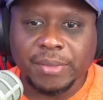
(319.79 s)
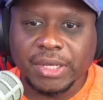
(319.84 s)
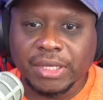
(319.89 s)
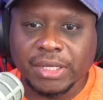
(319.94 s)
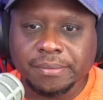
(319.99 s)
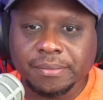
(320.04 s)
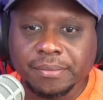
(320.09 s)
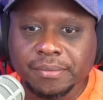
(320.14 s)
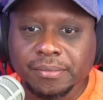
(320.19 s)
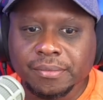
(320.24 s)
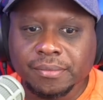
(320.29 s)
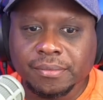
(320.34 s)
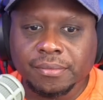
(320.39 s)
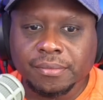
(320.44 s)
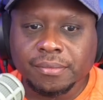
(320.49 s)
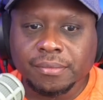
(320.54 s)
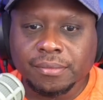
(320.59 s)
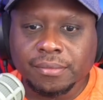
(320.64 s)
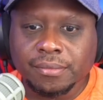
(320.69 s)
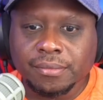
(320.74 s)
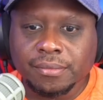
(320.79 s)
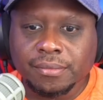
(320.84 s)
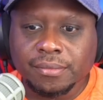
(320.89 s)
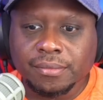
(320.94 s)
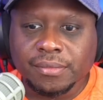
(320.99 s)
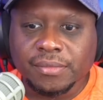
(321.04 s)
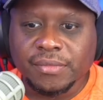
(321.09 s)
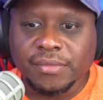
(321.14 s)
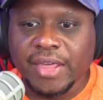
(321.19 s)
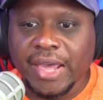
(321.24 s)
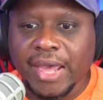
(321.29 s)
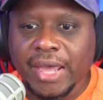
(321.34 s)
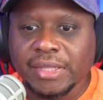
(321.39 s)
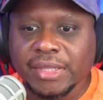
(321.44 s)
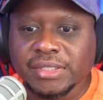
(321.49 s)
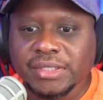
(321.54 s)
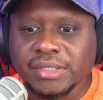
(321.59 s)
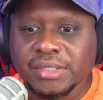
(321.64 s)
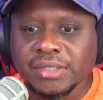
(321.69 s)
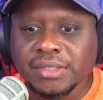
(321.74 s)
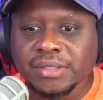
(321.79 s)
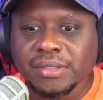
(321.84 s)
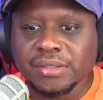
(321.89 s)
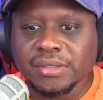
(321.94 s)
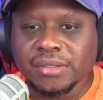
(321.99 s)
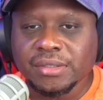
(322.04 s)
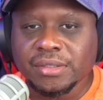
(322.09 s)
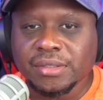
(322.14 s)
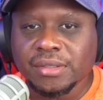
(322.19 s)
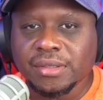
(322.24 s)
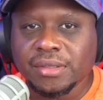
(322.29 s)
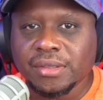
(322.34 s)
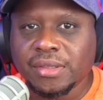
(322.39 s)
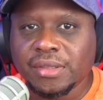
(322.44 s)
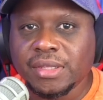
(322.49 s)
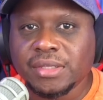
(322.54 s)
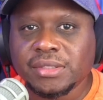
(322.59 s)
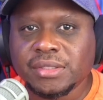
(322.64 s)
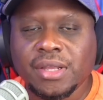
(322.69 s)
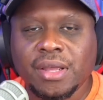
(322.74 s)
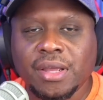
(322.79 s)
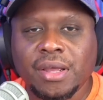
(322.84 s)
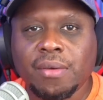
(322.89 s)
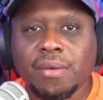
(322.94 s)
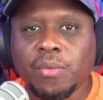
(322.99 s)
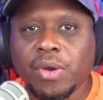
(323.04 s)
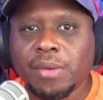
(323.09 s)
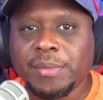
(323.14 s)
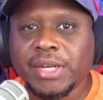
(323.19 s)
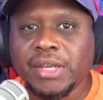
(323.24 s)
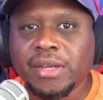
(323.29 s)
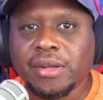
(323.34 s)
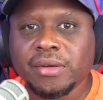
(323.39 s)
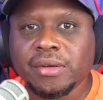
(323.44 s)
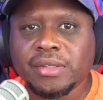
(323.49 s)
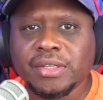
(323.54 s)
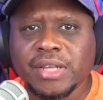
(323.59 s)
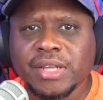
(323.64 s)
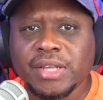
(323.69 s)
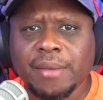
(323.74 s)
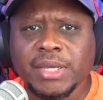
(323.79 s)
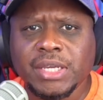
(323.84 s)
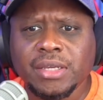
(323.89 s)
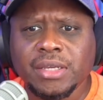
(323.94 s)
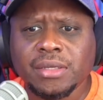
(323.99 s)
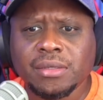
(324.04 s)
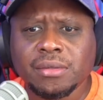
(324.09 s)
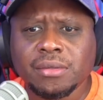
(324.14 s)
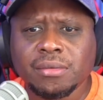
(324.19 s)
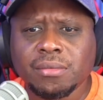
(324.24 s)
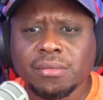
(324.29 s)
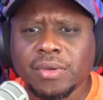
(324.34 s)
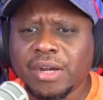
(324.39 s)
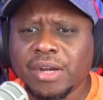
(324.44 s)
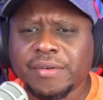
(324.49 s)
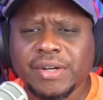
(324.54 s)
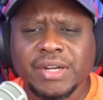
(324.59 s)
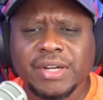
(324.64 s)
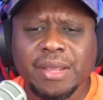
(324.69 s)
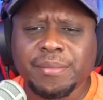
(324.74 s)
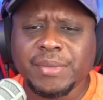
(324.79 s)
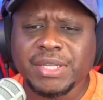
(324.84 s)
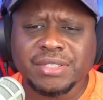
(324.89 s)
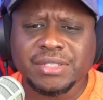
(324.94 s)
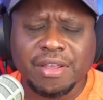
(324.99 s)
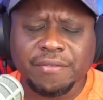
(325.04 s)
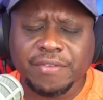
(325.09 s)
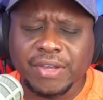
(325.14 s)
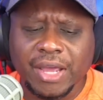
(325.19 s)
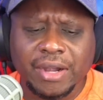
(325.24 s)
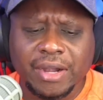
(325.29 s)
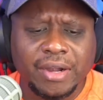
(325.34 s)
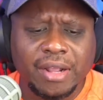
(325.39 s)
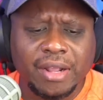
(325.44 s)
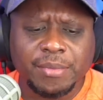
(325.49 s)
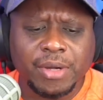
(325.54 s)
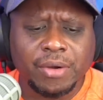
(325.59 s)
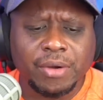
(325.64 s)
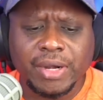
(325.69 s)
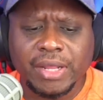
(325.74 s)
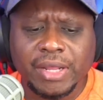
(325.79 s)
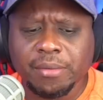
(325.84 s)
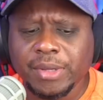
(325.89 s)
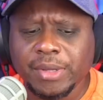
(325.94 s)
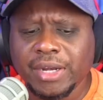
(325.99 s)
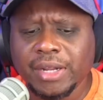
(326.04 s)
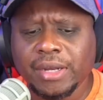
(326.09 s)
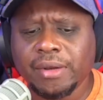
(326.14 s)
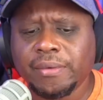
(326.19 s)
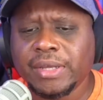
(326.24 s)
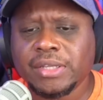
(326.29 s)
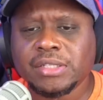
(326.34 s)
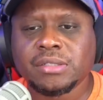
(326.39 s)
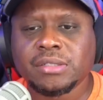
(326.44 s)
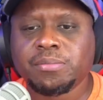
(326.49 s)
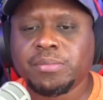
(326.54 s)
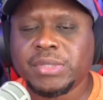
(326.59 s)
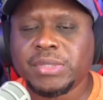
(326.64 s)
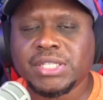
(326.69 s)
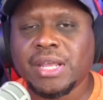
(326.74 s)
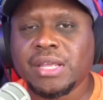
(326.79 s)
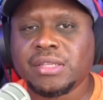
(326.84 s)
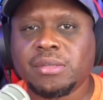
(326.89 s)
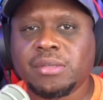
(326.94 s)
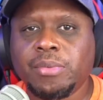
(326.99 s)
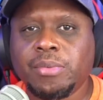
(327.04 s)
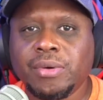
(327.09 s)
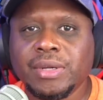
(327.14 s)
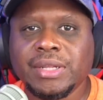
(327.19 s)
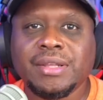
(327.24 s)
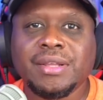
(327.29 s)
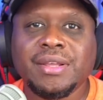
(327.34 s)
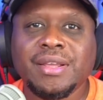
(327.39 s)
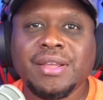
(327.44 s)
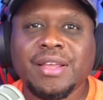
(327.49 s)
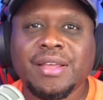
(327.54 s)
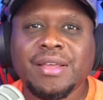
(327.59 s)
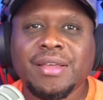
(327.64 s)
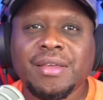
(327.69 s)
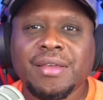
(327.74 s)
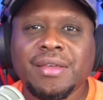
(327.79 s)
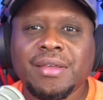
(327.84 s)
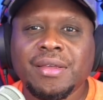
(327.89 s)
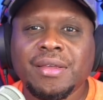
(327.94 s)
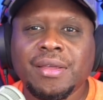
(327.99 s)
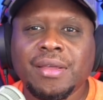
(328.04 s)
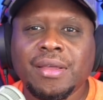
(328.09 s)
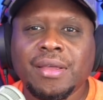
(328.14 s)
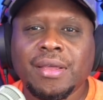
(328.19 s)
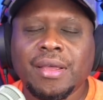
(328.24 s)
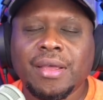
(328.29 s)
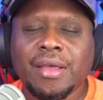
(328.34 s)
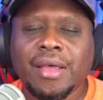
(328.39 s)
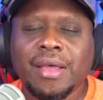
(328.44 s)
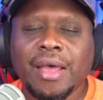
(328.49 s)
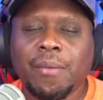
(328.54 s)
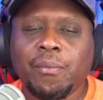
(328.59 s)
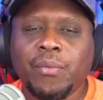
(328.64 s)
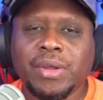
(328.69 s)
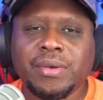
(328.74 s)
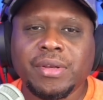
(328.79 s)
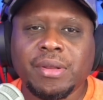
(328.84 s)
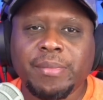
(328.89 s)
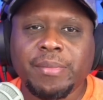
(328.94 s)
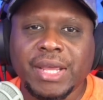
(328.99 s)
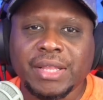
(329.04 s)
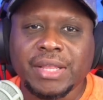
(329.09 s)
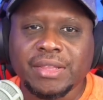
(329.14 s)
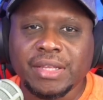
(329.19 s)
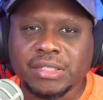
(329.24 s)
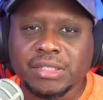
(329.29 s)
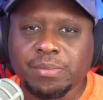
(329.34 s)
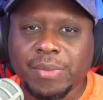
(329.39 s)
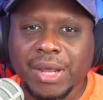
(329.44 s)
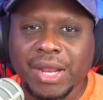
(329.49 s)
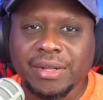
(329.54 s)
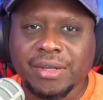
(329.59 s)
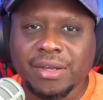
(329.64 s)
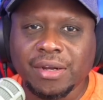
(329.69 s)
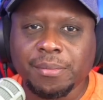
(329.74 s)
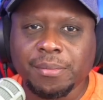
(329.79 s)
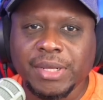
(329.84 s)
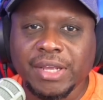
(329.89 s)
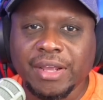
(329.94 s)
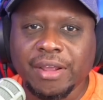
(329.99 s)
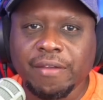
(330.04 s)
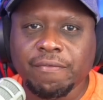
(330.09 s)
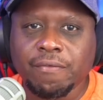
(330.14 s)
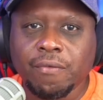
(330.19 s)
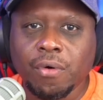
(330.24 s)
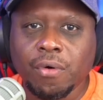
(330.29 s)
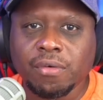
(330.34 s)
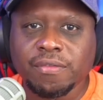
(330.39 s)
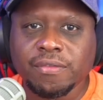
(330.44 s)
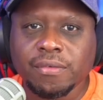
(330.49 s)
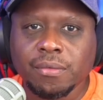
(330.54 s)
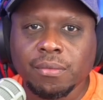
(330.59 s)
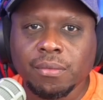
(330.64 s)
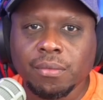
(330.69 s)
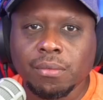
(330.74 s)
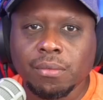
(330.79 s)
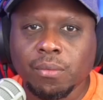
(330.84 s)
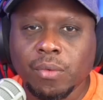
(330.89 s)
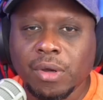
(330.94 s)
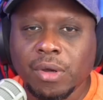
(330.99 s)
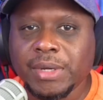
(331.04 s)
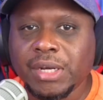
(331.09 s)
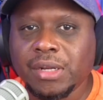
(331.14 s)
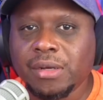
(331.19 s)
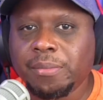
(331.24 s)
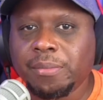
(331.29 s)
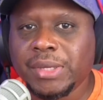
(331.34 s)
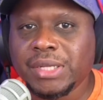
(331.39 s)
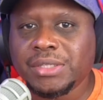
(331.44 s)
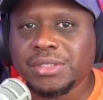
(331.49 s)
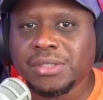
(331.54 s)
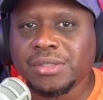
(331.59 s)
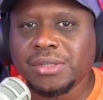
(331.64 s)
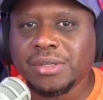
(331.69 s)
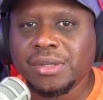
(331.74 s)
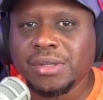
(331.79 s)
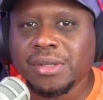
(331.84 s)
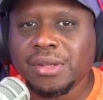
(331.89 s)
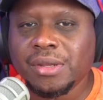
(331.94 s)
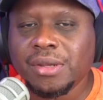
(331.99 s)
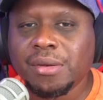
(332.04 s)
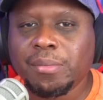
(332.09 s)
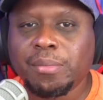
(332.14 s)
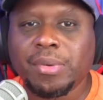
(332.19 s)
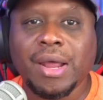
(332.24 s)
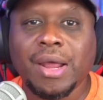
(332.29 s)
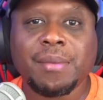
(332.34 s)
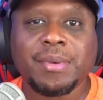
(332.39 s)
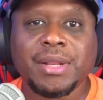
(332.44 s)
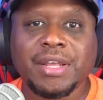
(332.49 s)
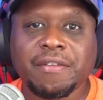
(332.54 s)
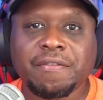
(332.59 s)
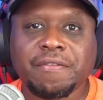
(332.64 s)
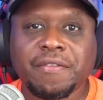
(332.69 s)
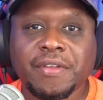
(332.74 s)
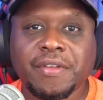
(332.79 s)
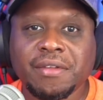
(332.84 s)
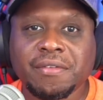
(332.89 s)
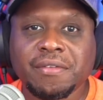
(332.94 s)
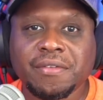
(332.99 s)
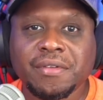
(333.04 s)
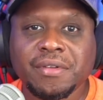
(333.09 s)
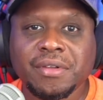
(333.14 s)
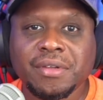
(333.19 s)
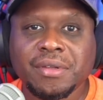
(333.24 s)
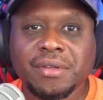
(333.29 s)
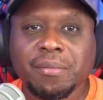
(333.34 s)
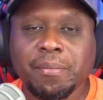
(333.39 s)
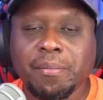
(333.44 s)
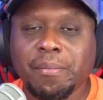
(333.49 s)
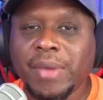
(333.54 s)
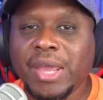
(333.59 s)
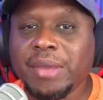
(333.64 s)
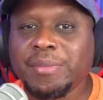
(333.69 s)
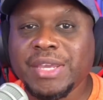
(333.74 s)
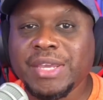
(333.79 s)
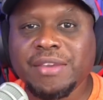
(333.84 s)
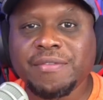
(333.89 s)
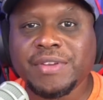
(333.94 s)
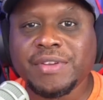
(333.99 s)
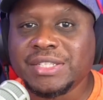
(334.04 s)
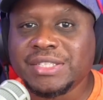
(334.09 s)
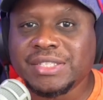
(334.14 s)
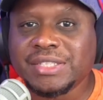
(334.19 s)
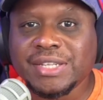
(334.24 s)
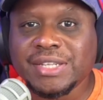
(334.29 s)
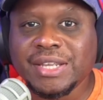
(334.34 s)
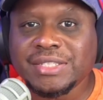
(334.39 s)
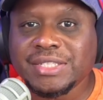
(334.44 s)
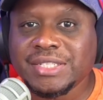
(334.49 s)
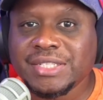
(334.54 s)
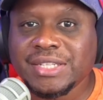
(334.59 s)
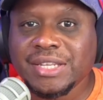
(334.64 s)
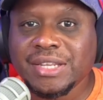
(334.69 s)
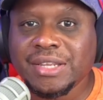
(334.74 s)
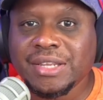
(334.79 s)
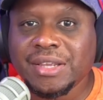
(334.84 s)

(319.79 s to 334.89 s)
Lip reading: me that this woman here, Yami, whatever her name is, I forgot her name already, but anyways, besides the point, I'm willing to bet there's probably going to be a fourth woman in the picture, probably a fifth, maybe even a sixth.